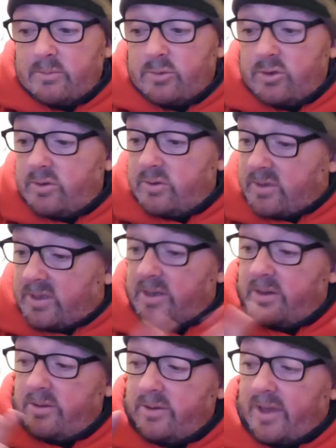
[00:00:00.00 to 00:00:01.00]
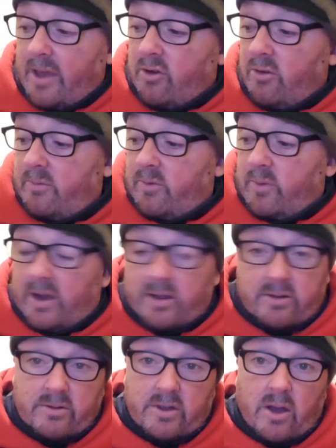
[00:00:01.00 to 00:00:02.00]
But until the day comes when I
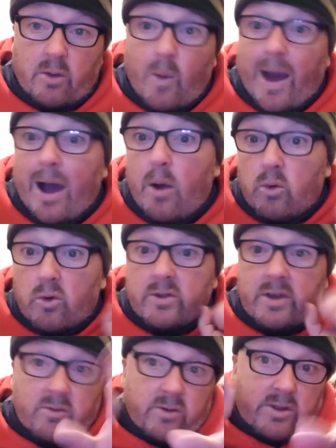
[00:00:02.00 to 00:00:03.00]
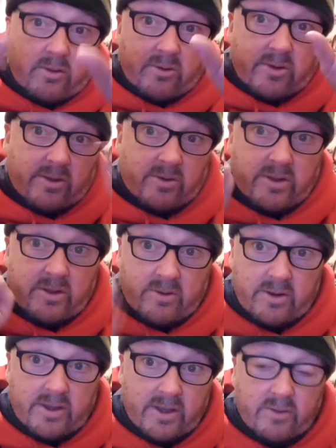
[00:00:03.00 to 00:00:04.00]
can go, wow, look at this, look at this, look at this, look at this,
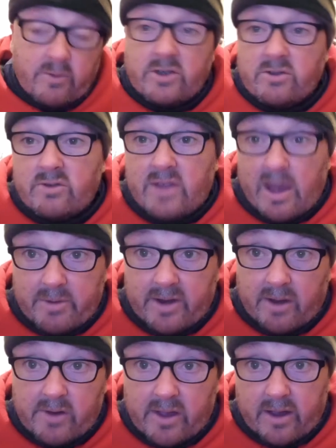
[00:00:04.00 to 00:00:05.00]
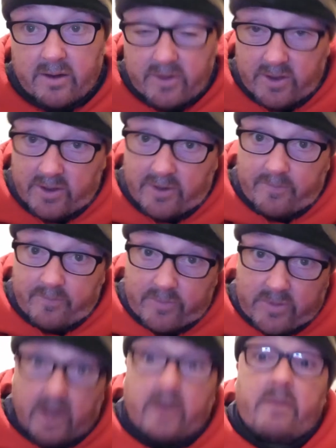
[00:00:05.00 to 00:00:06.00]
look at this which does happen now and again,
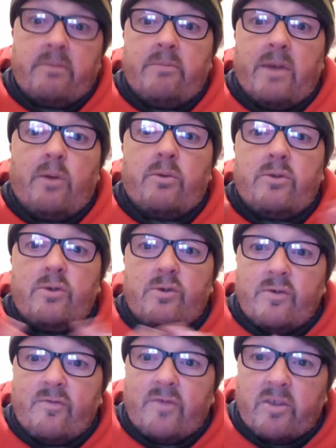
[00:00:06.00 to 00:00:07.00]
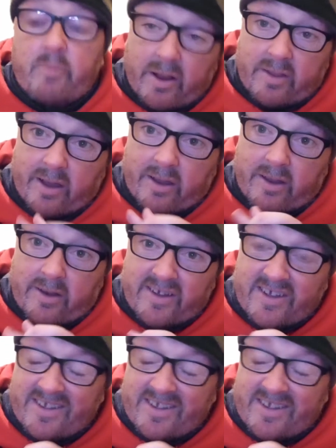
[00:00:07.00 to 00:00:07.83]
then I'll do something spectacular.